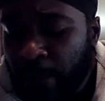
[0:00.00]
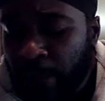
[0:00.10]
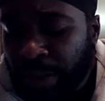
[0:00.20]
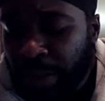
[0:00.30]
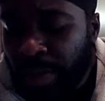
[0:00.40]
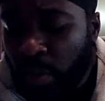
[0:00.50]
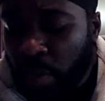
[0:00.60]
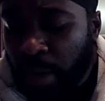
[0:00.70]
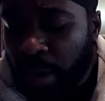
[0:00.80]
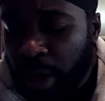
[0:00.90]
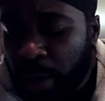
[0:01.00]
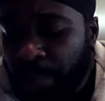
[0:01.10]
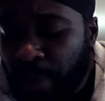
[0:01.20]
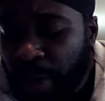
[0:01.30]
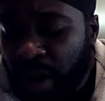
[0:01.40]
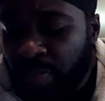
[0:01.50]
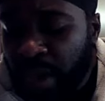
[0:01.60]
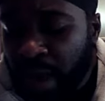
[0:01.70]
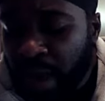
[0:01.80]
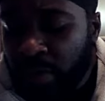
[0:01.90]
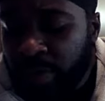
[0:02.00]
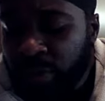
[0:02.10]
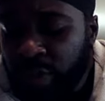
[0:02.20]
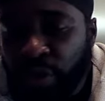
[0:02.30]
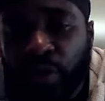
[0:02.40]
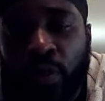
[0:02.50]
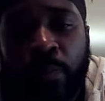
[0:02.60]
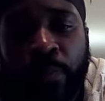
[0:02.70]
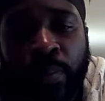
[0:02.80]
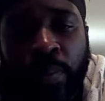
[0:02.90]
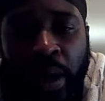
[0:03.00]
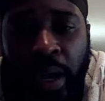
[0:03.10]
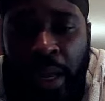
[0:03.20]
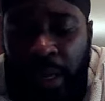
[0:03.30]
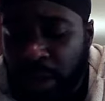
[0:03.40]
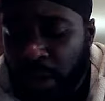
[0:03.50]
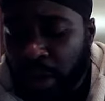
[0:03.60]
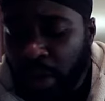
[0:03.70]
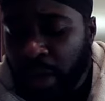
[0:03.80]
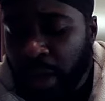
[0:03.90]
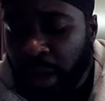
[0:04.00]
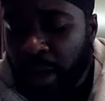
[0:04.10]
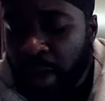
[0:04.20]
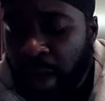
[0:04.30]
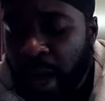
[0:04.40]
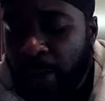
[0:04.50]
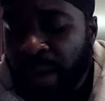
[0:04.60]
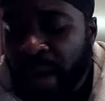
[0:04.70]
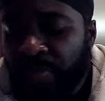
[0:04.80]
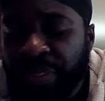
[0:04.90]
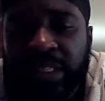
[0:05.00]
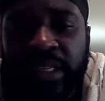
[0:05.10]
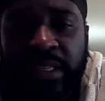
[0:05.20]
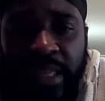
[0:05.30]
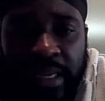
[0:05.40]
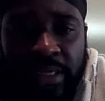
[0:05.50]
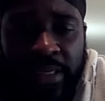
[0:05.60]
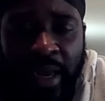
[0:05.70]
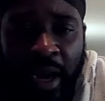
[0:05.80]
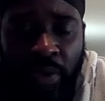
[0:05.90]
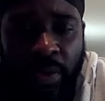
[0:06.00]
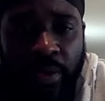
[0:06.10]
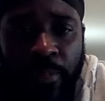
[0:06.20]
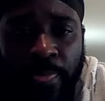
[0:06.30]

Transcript: Peter went up upon the house to pray, about the 6th hour.